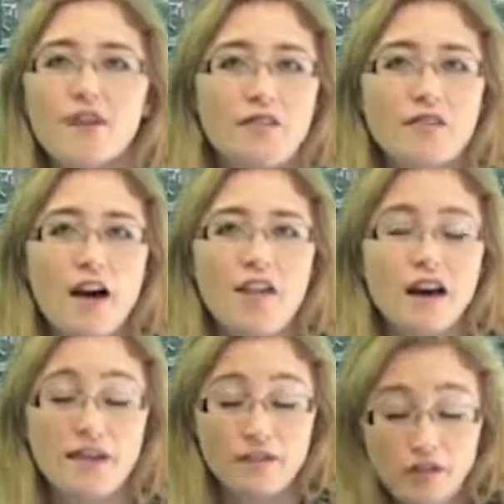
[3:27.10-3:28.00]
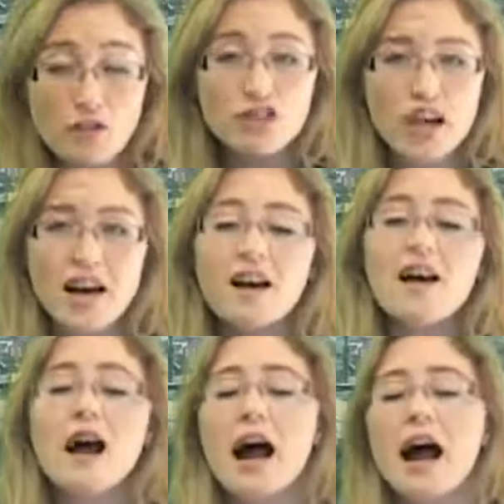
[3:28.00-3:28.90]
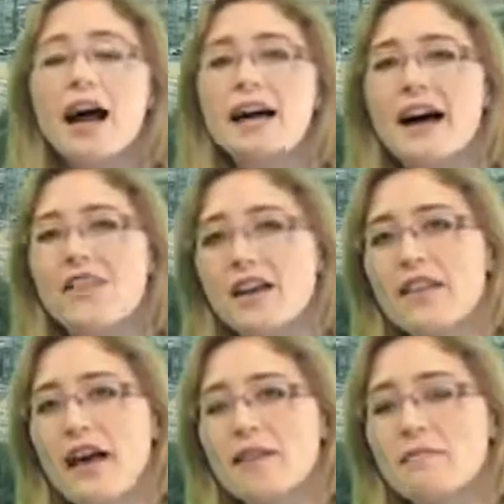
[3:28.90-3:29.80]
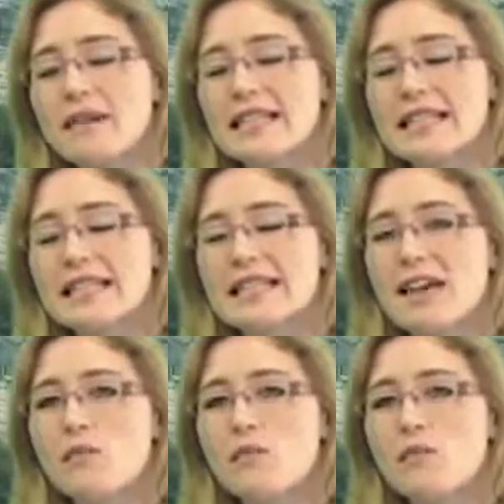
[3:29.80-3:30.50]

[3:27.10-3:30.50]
further in the future in their meeting today,